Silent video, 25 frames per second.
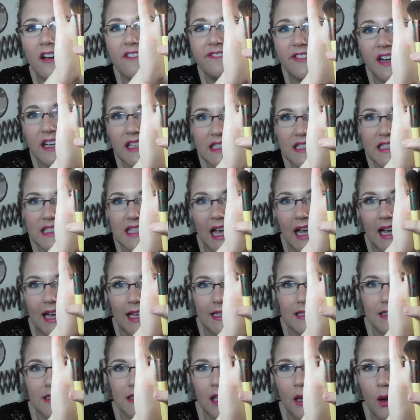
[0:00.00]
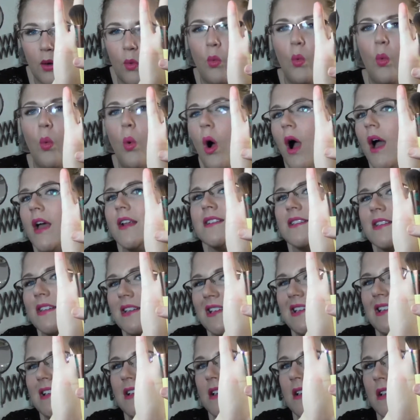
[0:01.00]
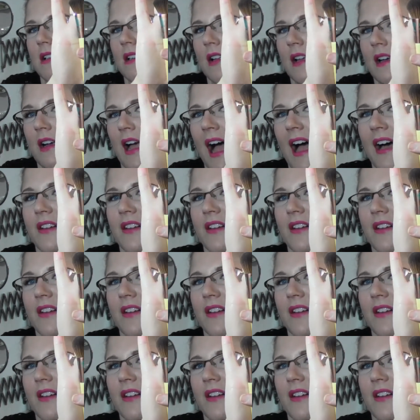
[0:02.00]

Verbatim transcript: fun size like what I